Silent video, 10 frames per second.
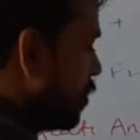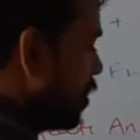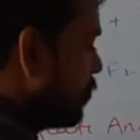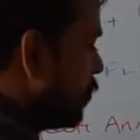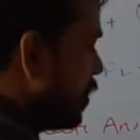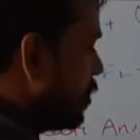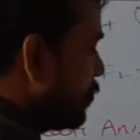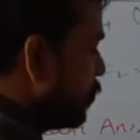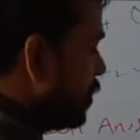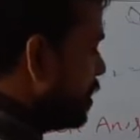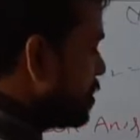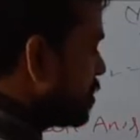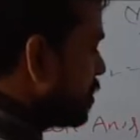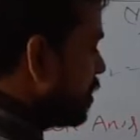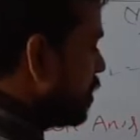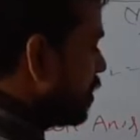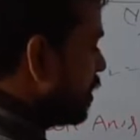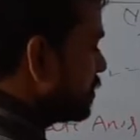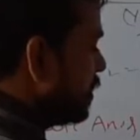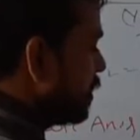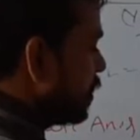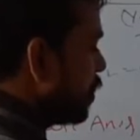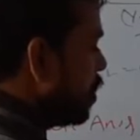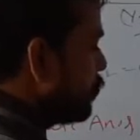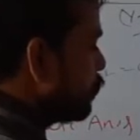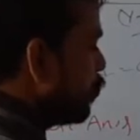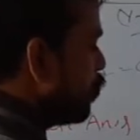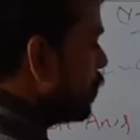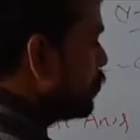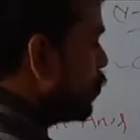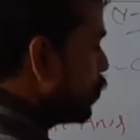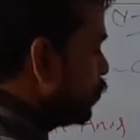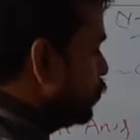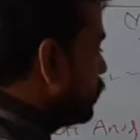F1, F2 is less than that of O1, O2